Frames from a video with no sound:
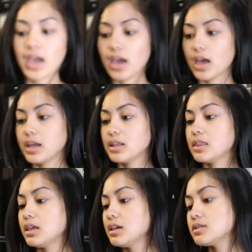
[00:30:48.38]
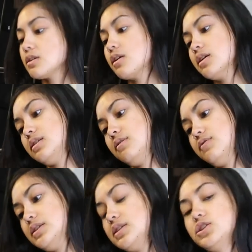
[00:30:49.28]
and these are the
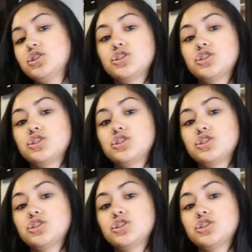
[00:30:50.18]
vintage